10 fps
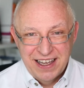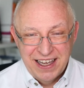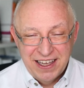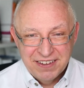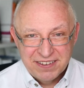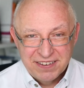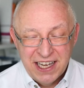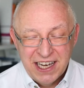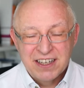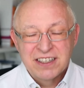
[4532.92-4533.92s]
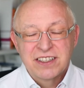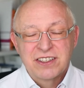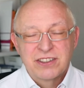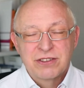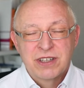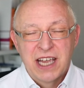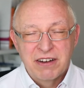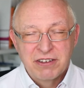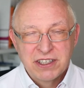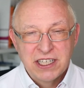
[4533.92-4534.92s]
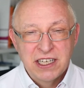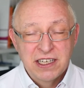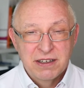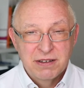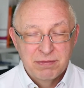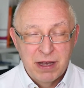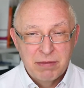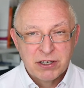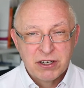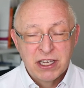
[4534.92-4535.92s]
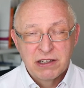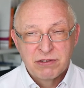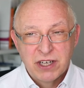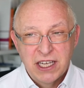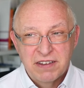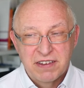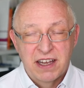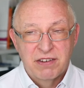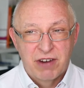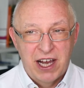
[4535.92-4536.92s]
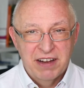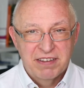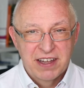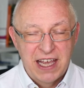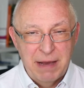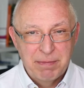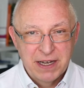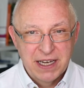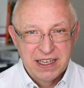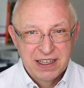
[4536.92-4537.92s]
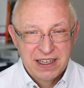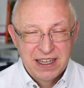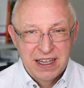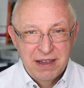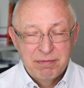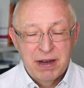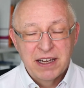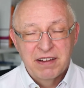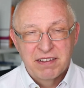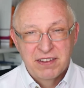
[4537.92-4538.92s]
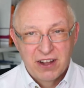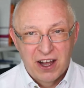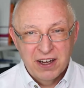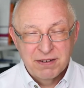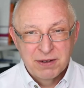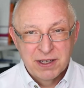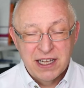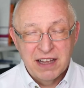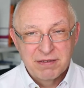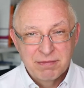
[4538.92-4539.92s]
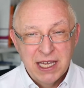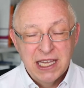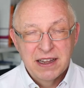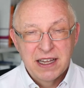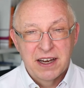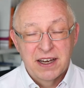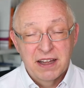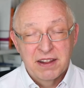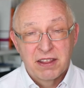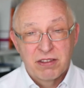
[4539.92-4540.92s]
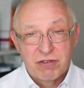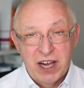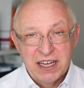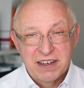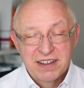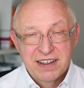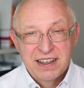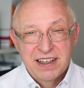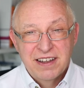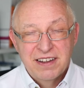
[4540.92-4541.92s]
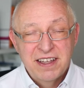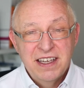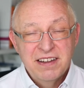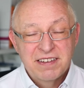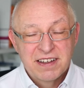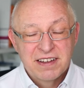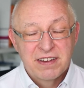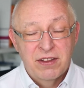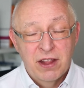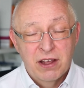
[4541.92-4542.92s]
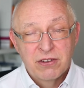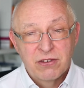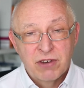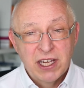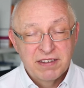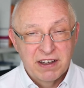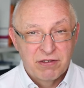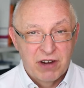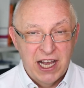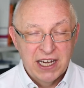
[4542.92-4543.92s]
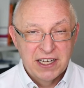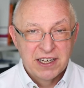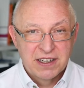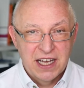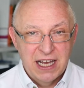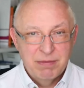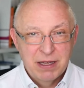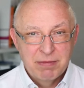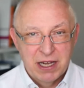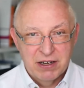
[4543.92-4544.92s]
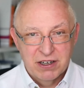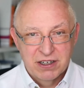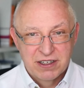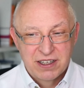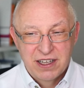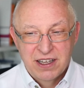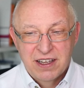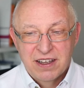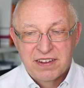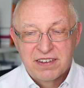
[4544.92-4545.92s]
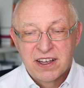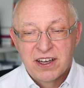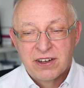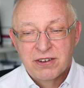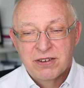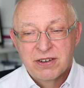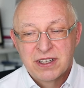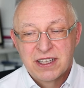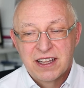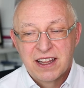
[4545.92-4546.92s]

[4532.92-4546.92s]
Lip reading: is there to guarantee memory reads and writes happening, but doesn't mean that another thread sees those reads and write in a timely manner. So